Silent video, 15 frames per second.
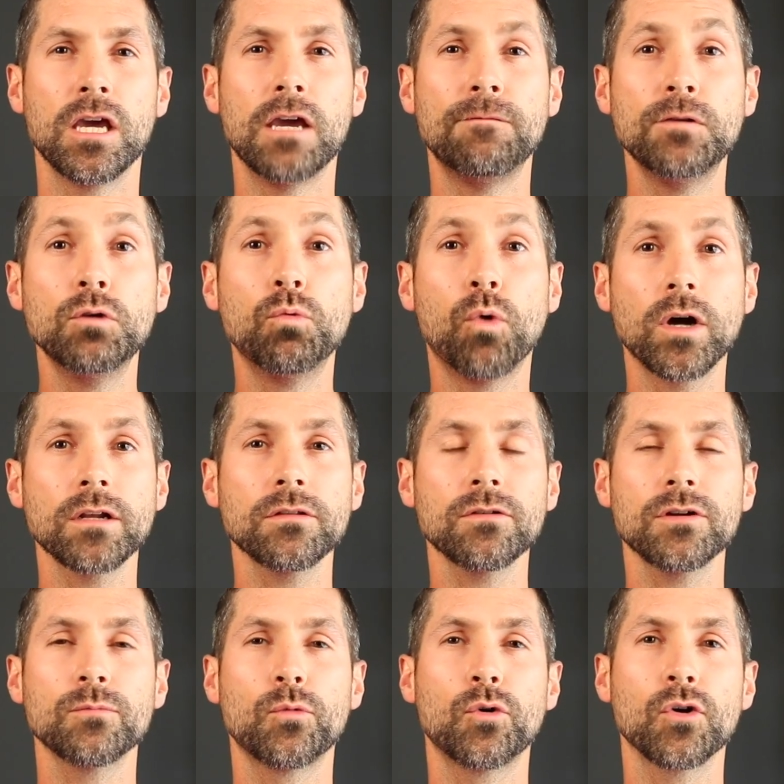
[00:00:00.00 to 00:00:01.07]
If you want to
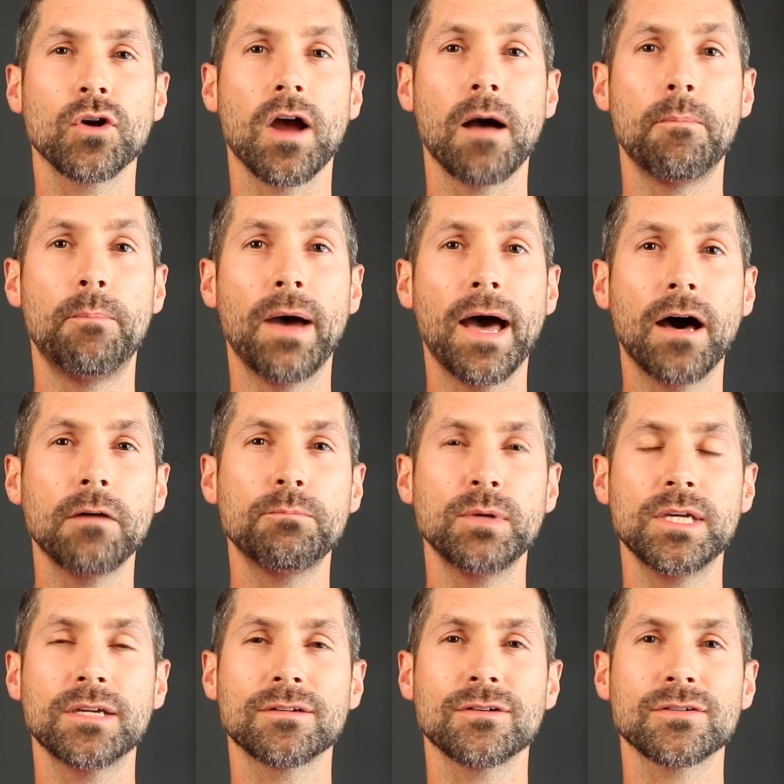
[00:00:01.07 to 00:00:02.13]
learn more about
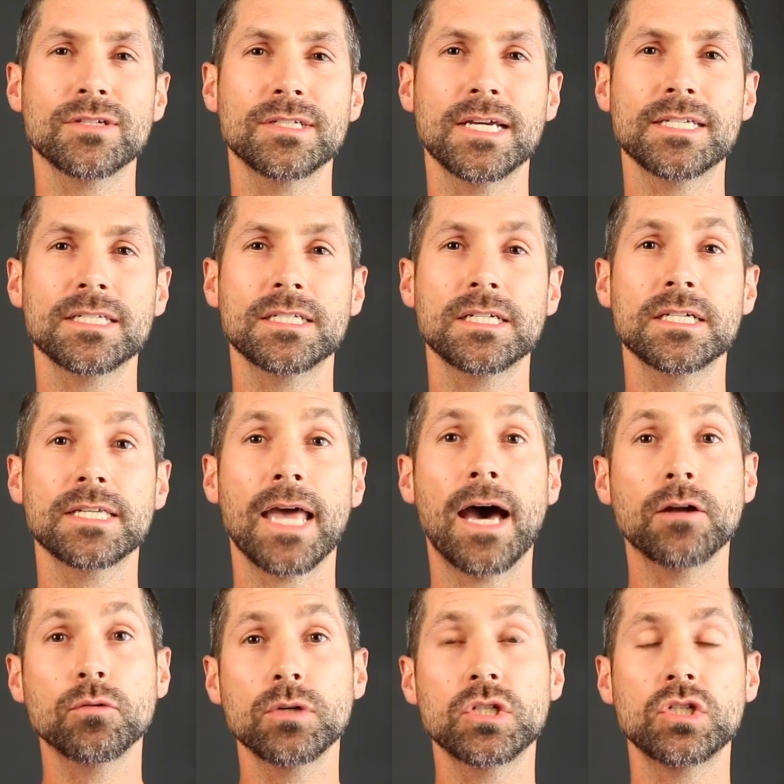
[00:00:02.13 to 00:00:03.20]
being a nurse anesthetist, how
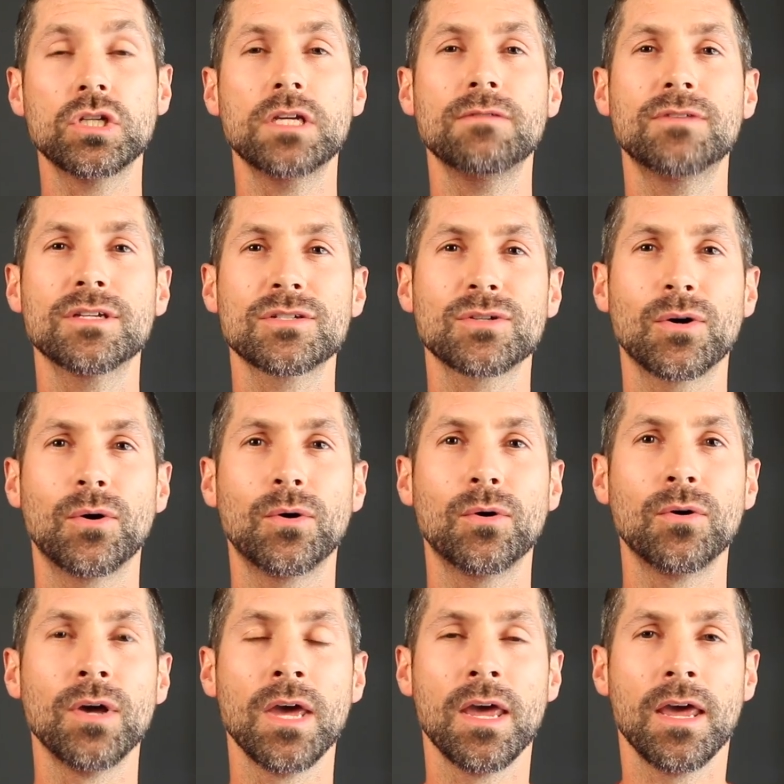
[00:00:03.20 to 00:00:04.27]
to achieve this goal,